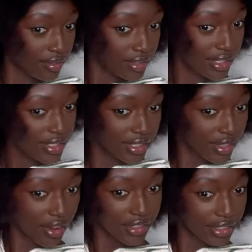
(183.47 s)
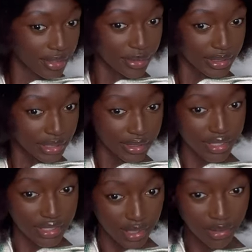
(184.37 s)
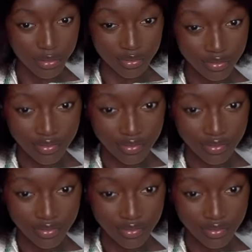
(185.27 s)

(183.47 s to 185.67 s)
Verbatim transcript: She's starting to do a little something.